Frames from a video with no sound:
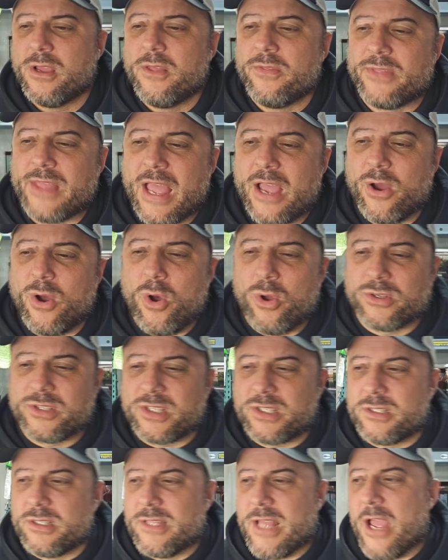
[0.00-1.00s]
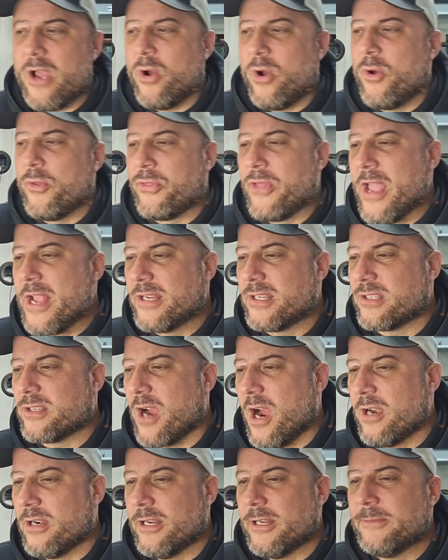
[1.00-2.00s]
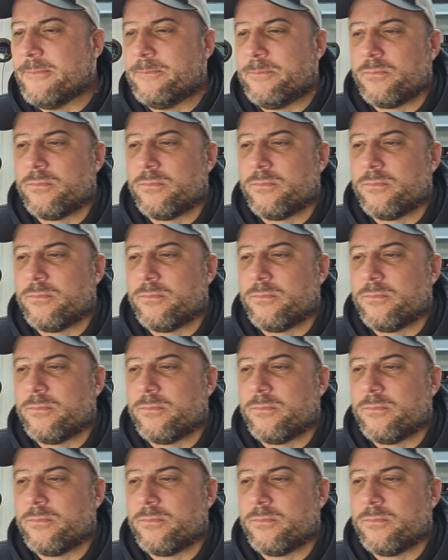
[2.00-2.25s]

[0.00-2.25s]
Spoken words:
That whole thing started